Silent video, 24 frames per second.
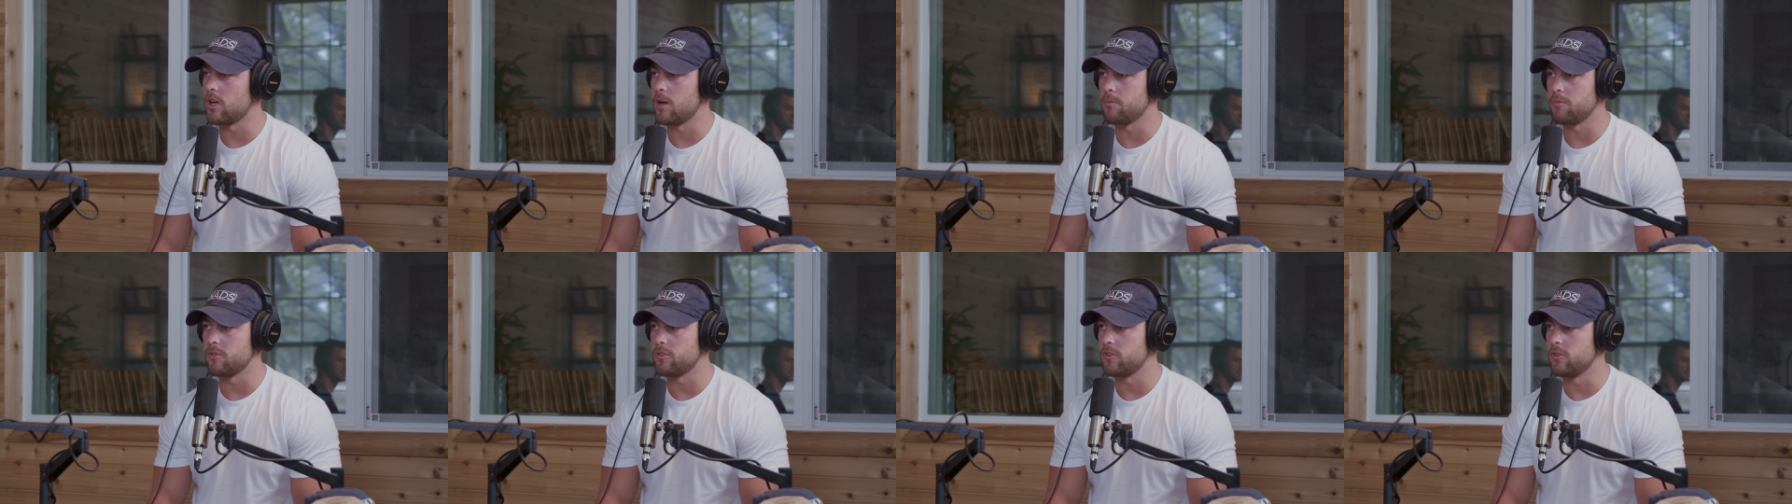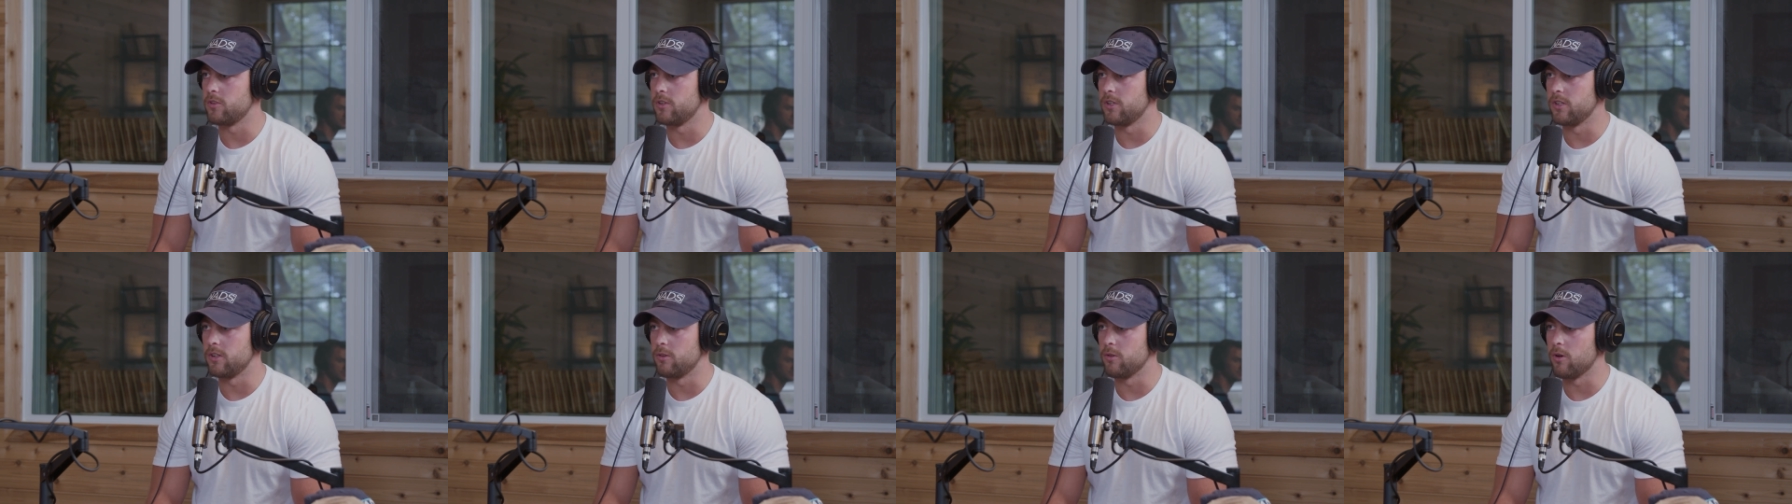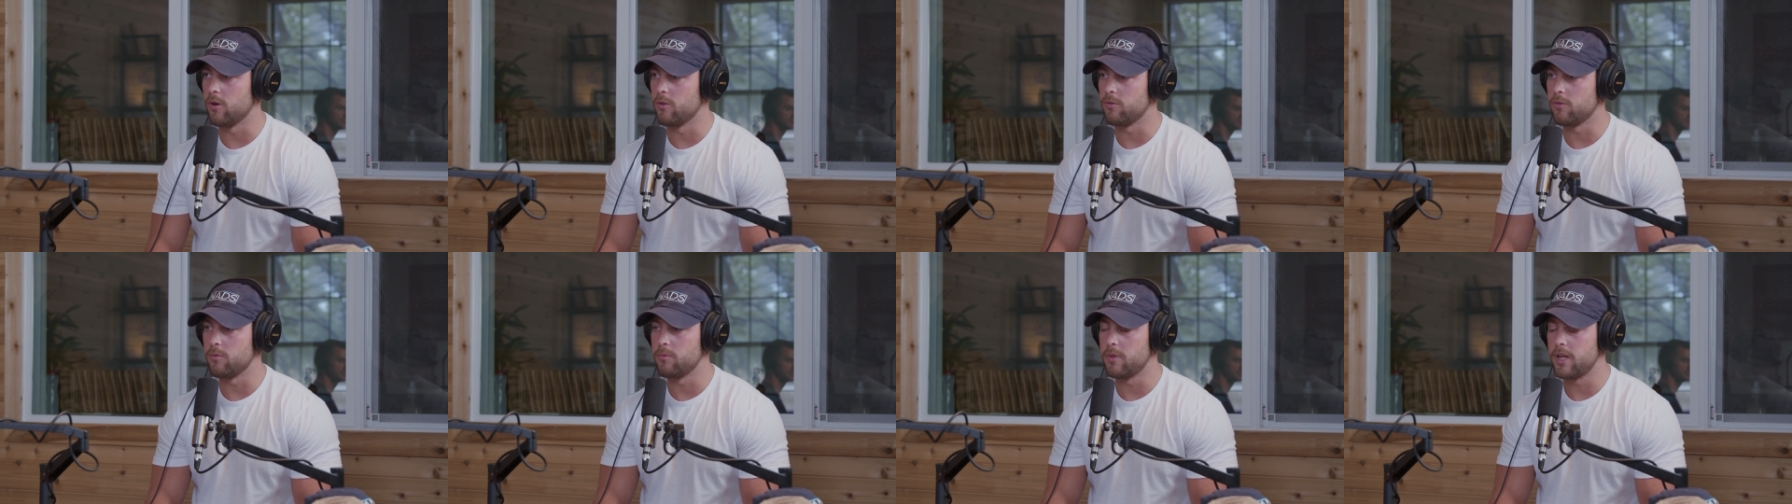opportunity to
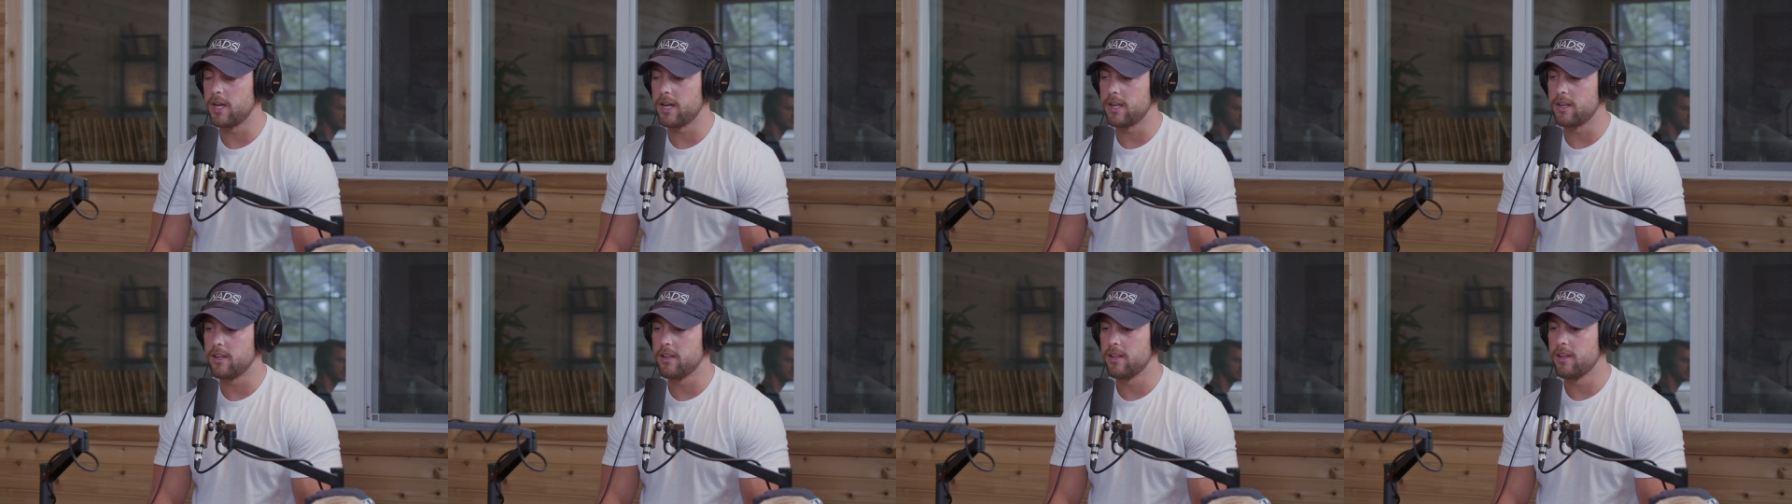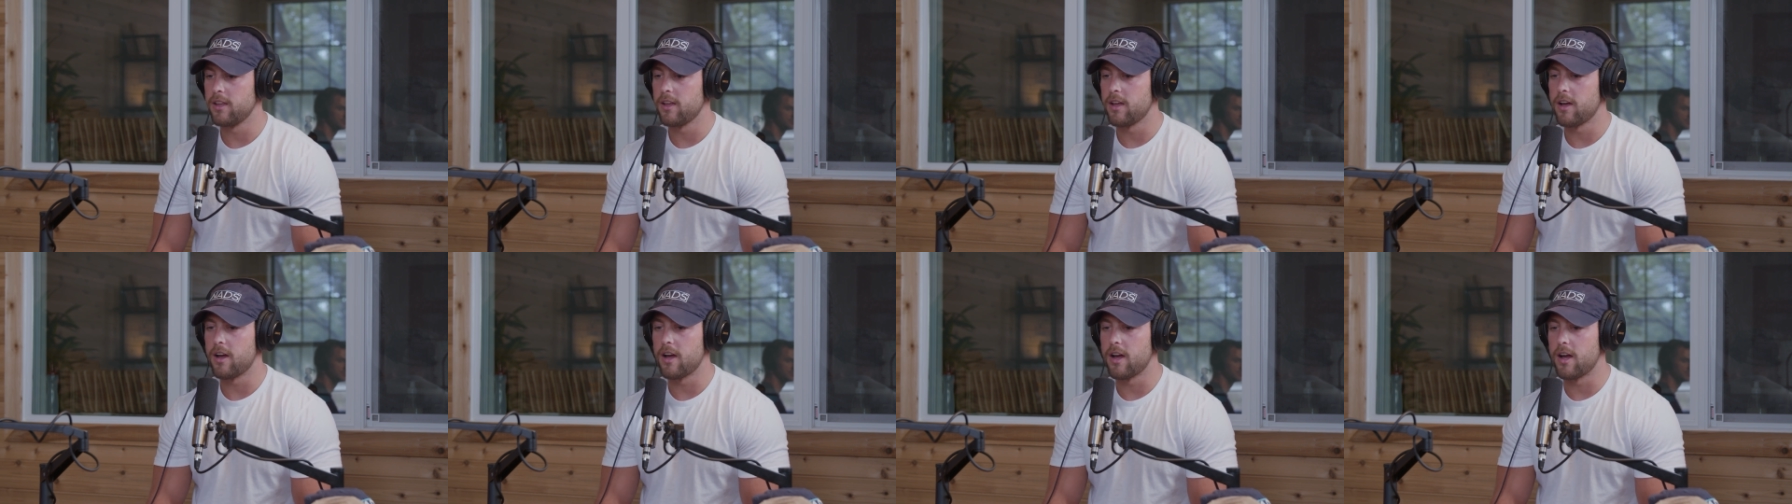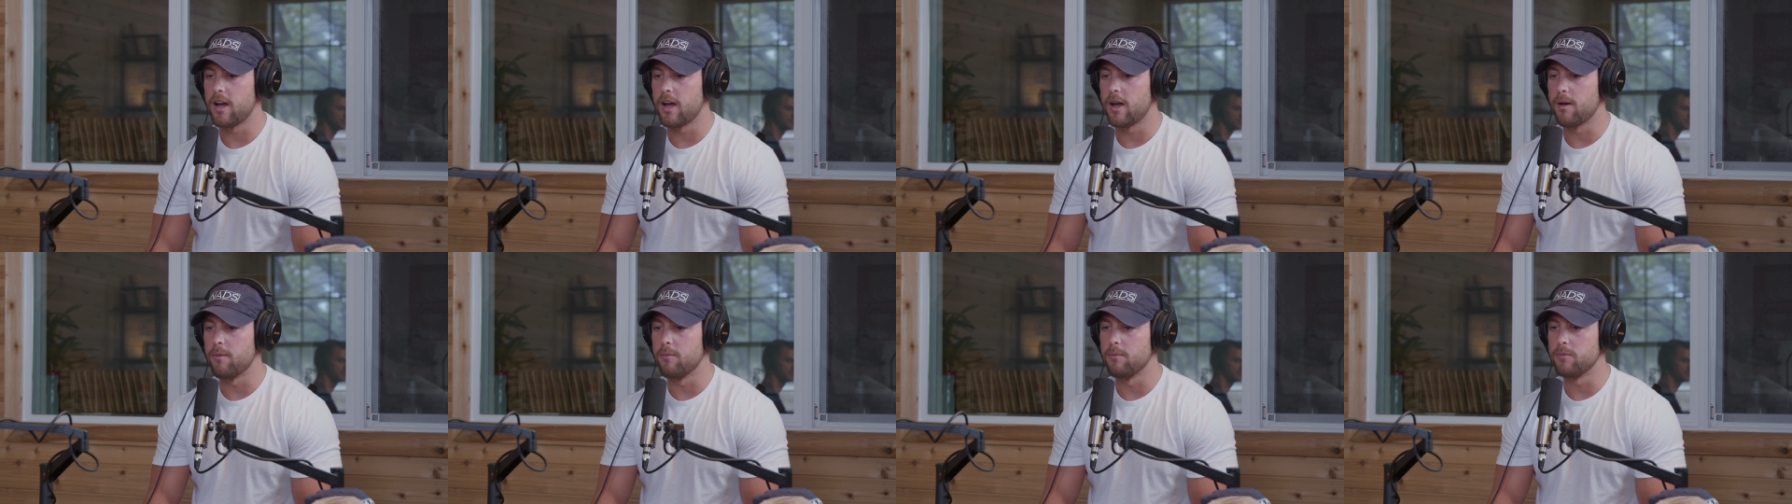grow from
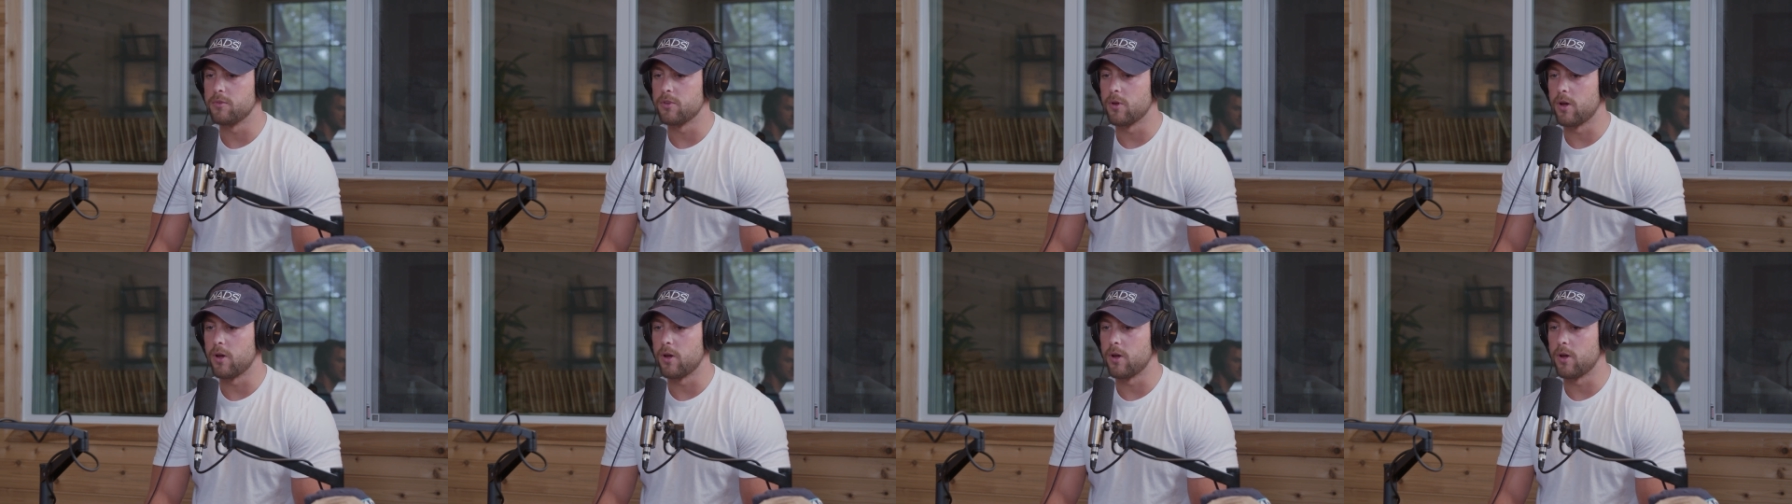that.